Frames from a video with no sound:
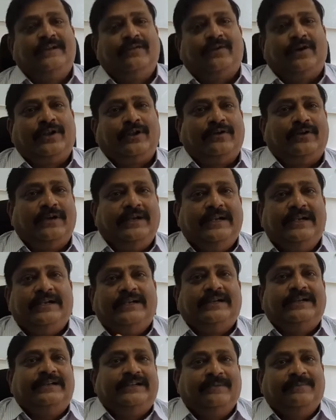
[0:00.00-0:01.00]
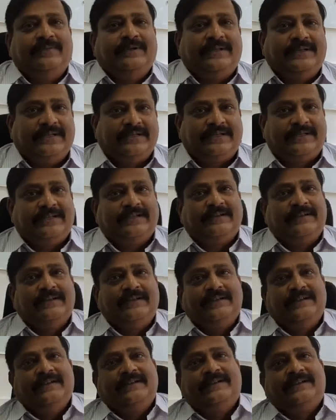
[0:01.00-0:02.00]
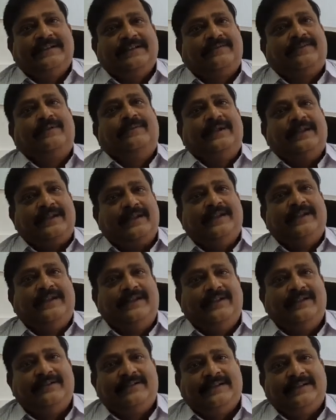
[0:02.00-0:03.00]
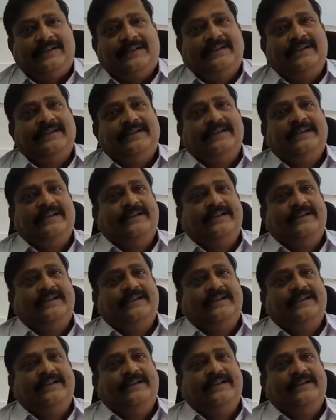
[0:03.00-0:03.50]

what they call internship with us. She's from Italian university.